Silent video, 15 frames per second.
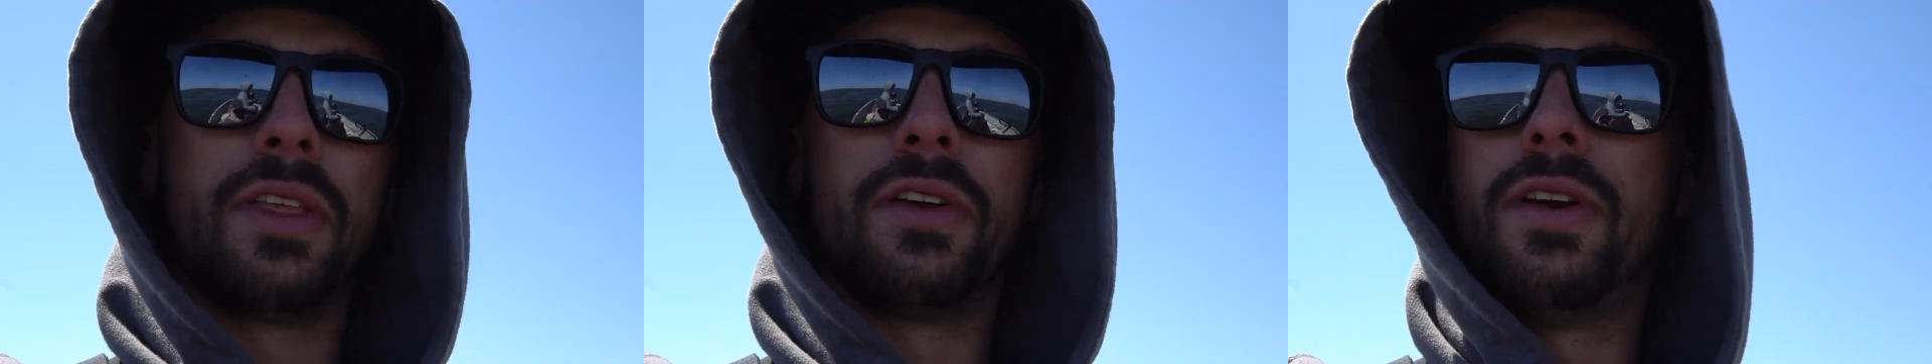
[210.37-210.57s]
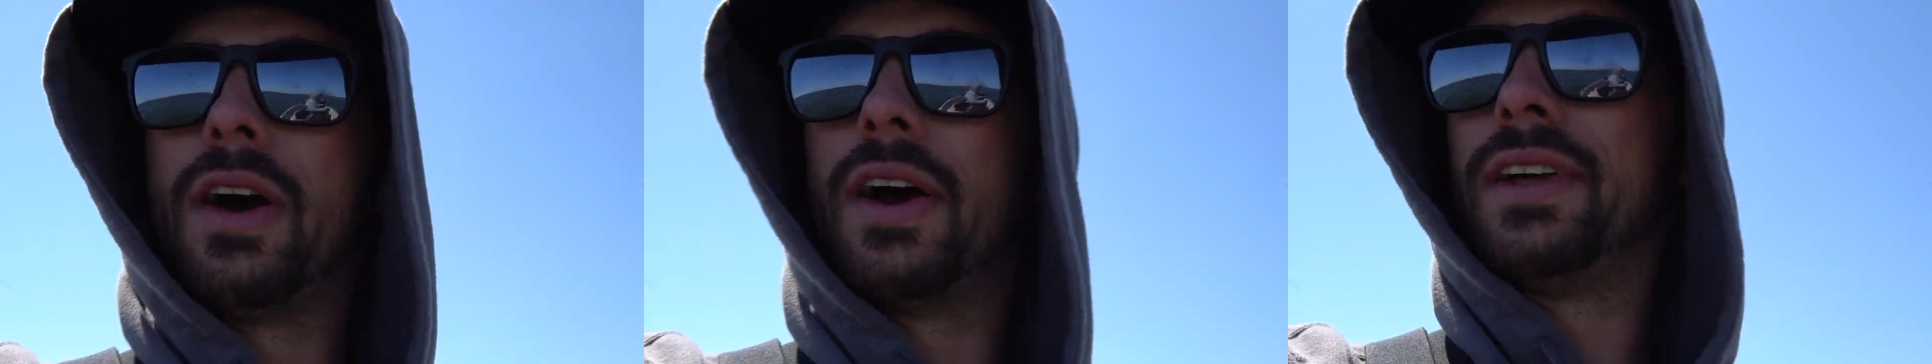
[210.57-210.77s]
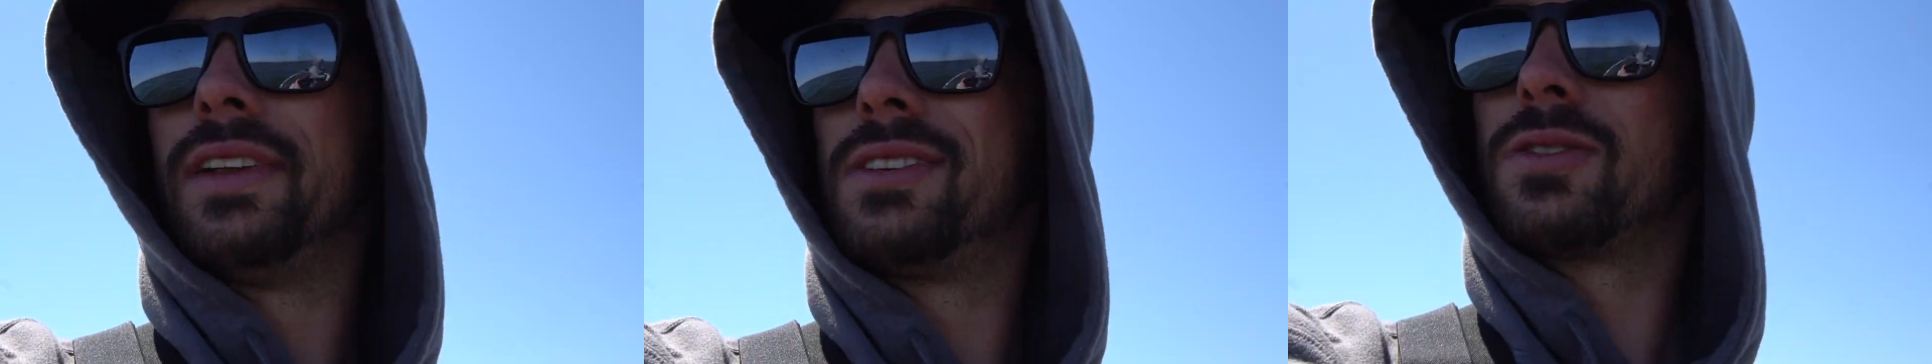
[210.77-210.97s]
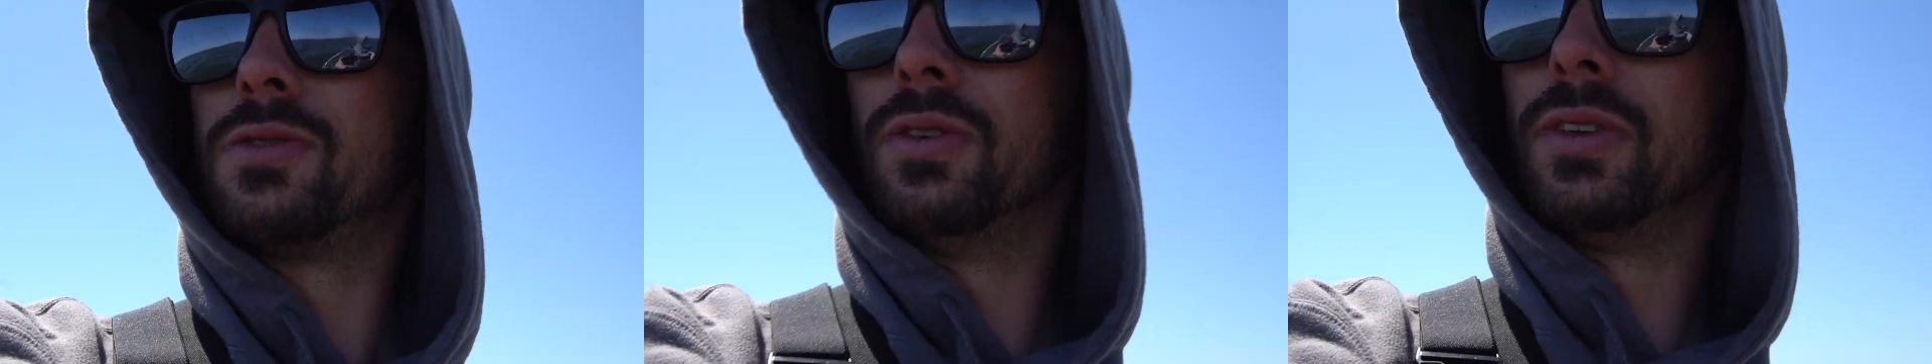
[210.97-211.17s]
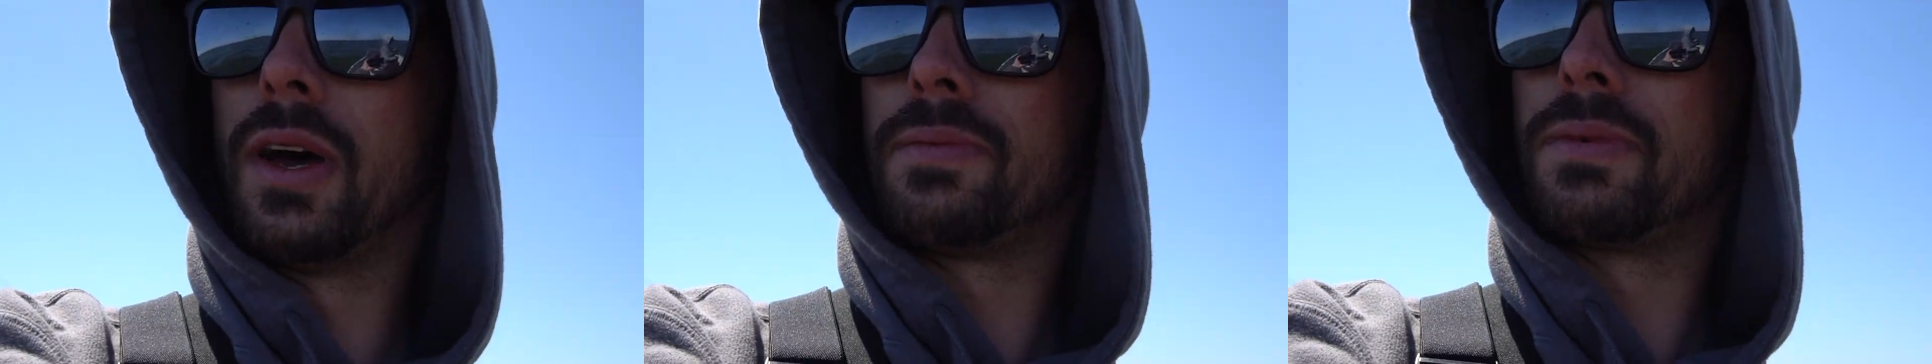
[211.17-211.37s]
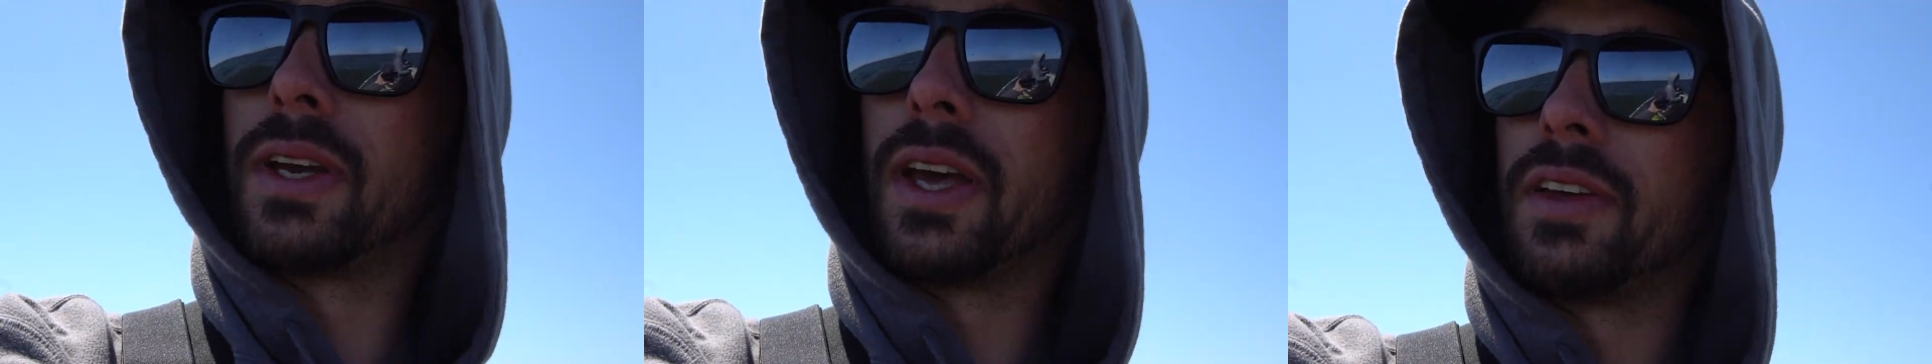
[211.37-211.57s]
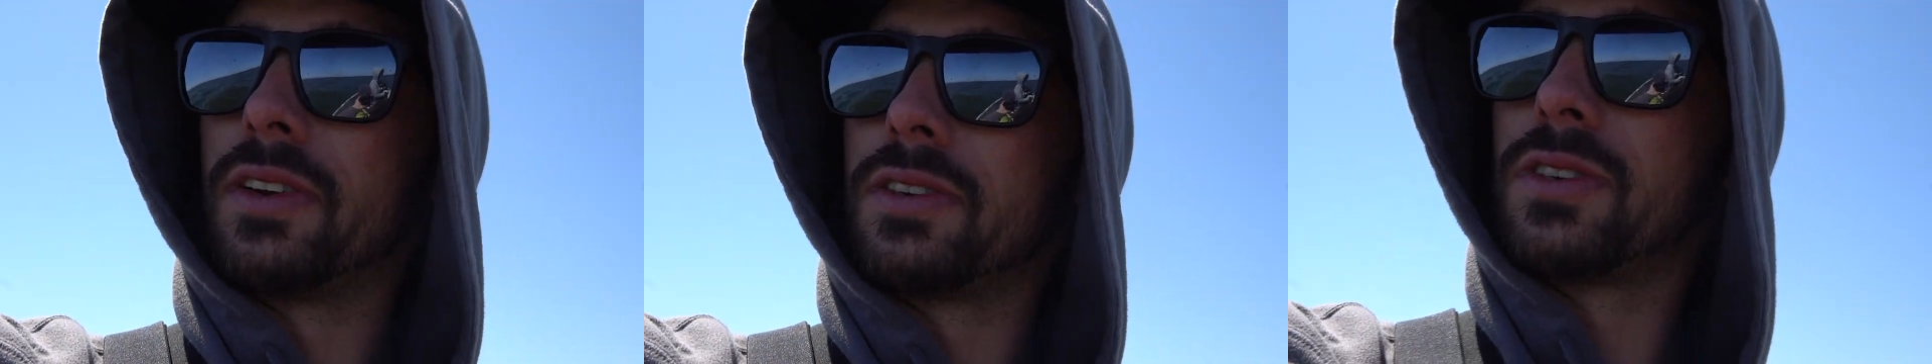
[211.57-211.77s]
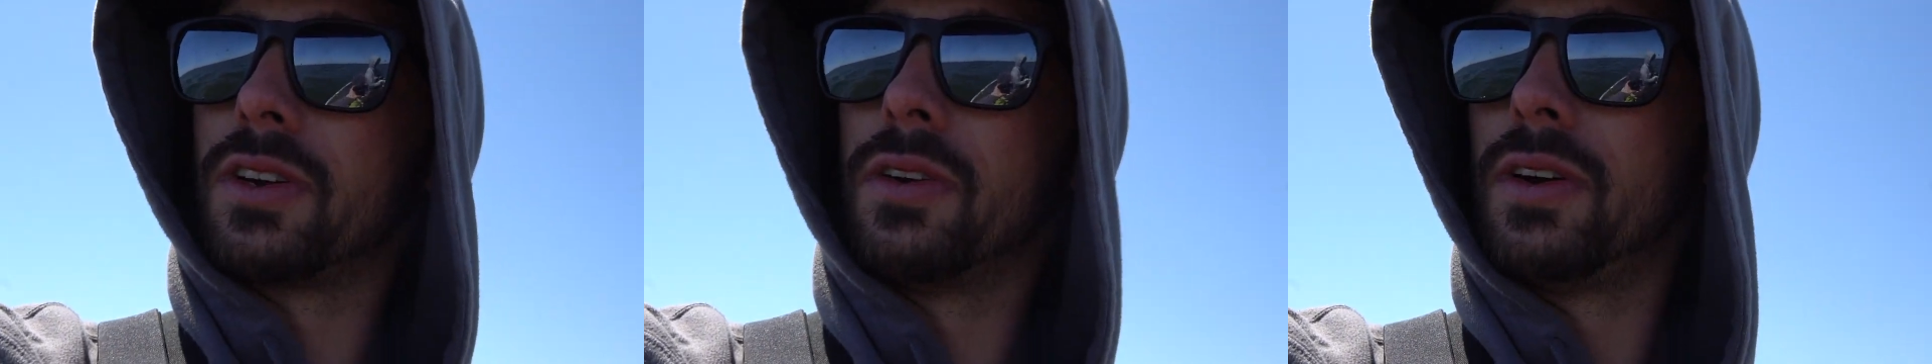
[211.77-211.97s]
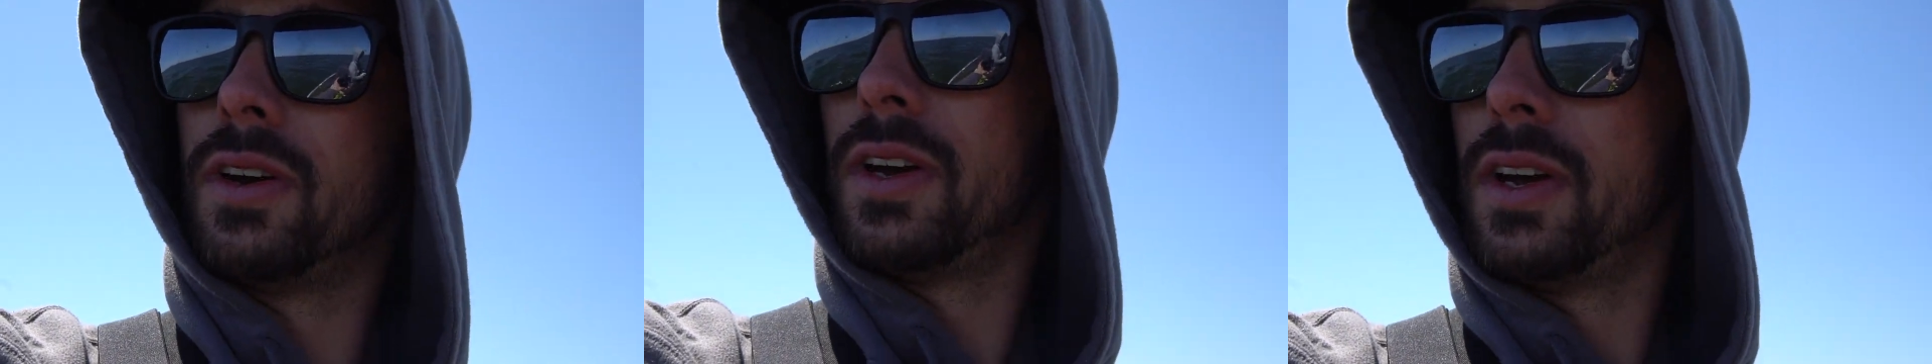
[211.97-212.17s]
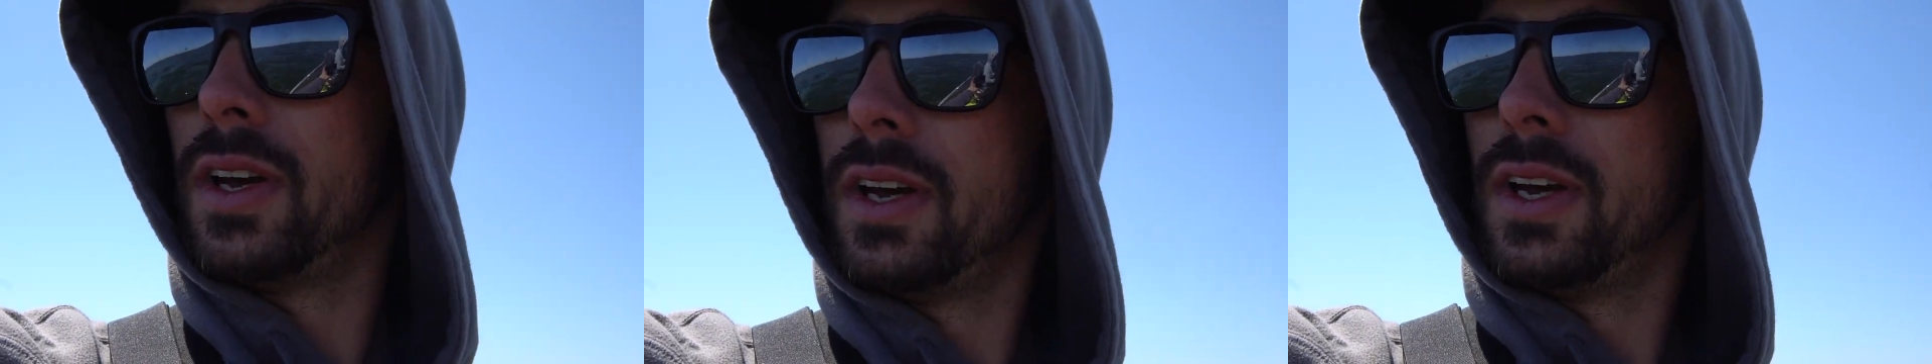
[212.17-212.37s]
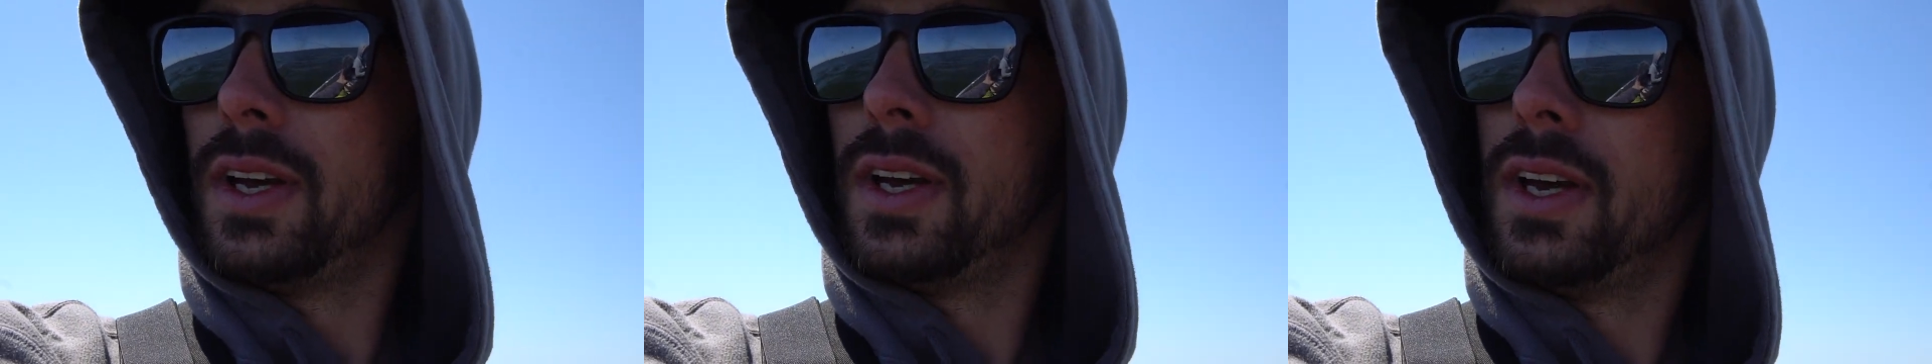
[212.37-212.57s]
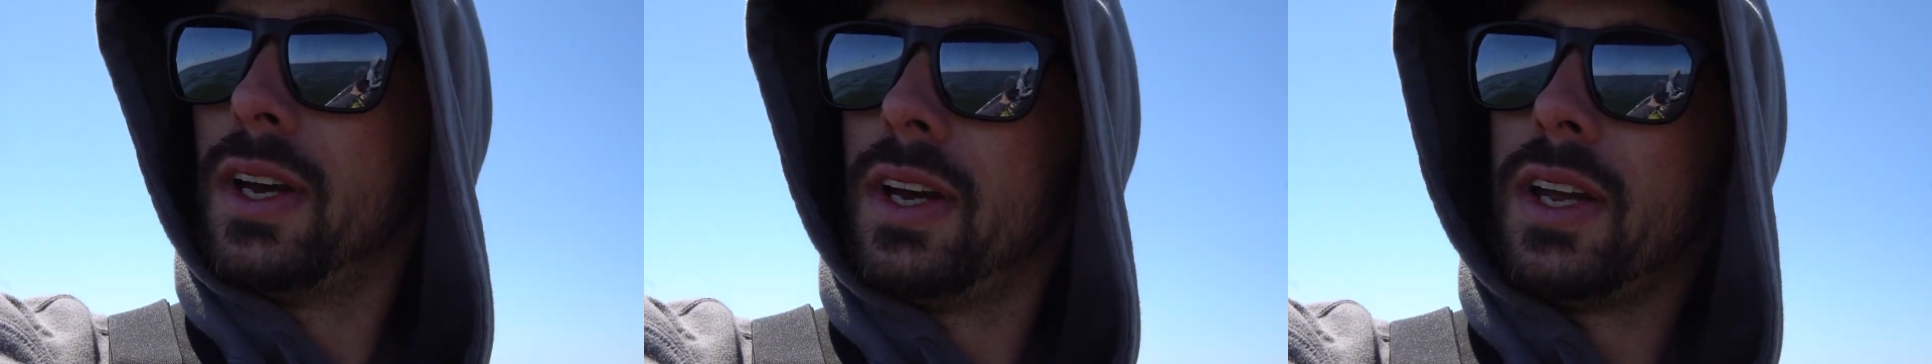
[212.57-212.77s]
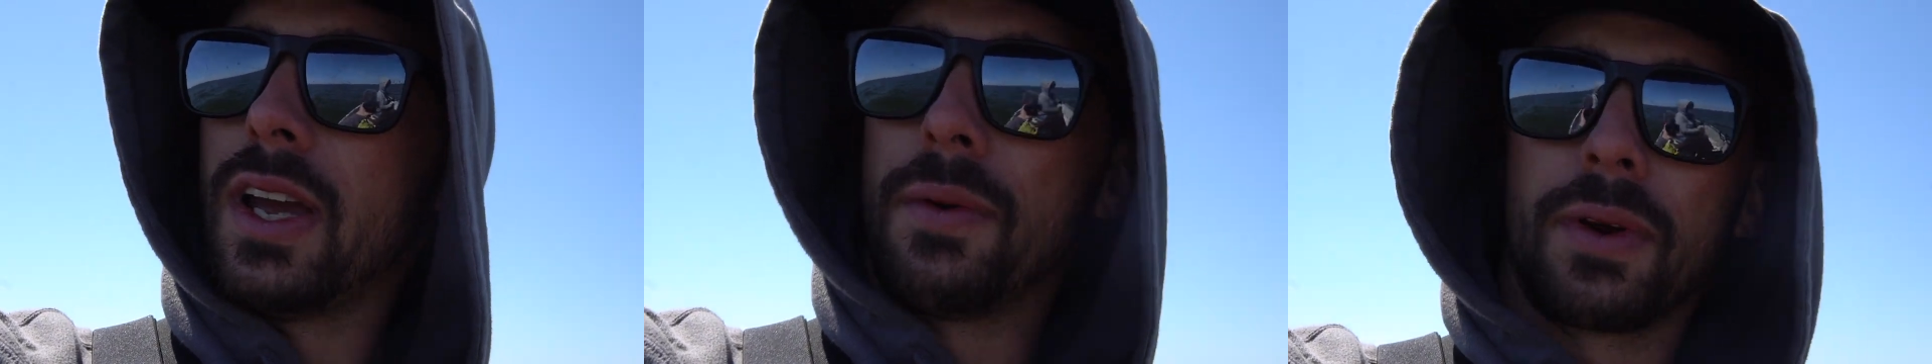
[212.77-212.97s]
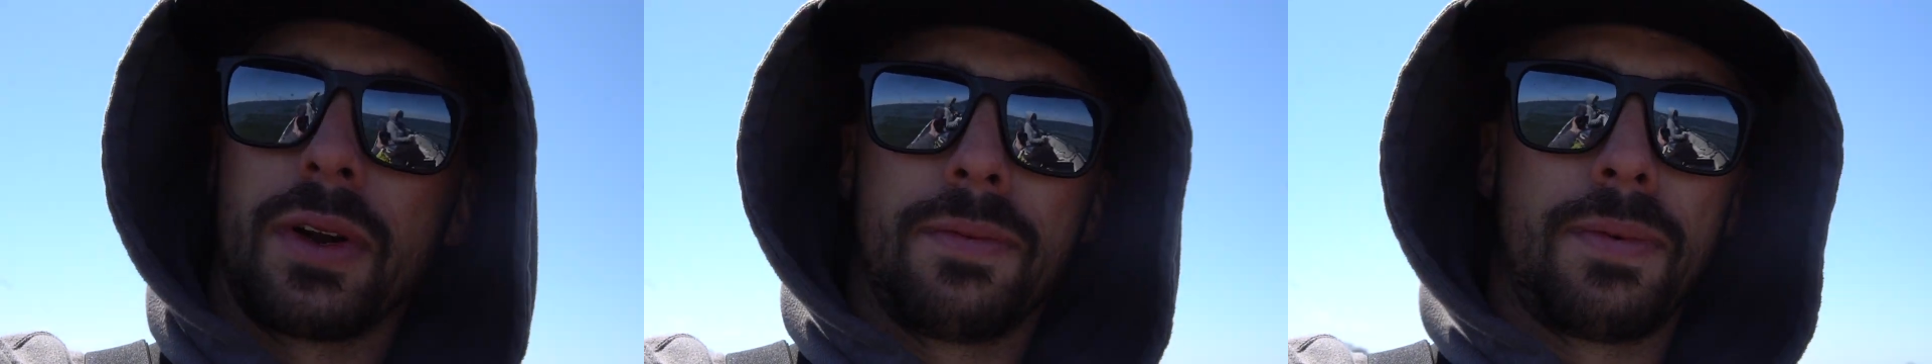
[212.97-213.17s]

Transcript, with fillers: they're not schooled up together. So yeah, we're gonna